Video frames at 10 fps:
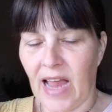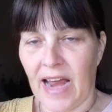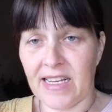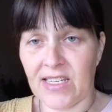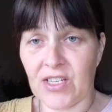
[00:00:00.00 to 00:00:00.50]

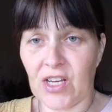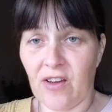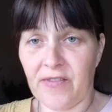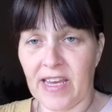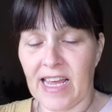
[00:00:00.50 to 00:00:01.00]
And it's
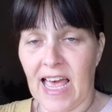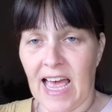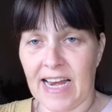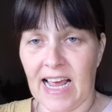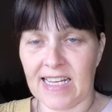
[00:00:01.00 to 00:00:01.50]
serving
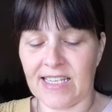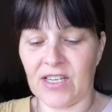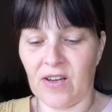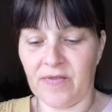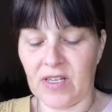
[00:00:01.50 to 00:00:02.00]
and has
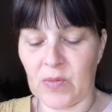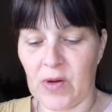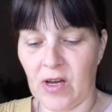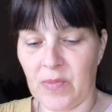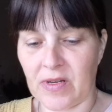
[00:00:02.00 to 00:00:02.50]
served its
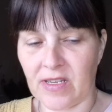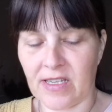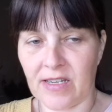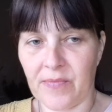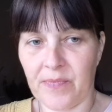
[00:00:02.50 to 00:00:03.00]

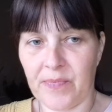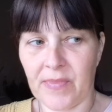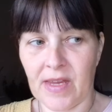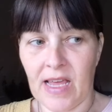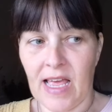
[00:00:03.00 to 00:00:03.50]
purpose.
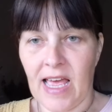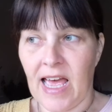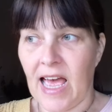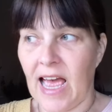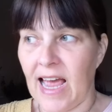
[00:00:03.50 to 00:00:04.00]

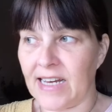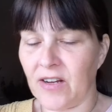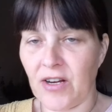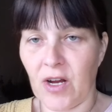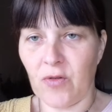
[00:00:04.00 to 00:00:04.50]
And
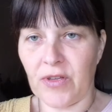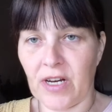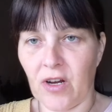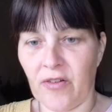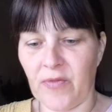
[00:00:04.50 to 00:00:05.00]
I know that
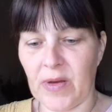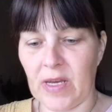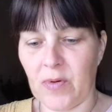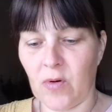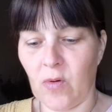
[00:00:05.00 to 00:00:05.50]
a lot of
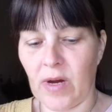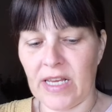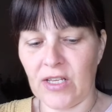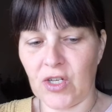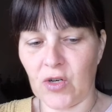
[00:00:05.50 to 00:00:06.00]
people
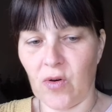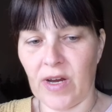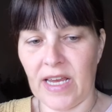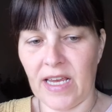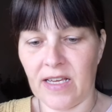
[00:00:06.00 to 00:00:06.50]

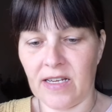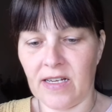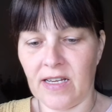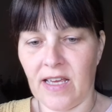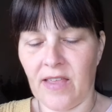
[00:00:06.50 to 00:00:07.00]
enjoy
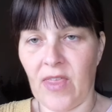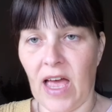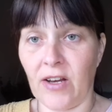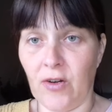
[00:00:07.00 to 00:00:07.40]
that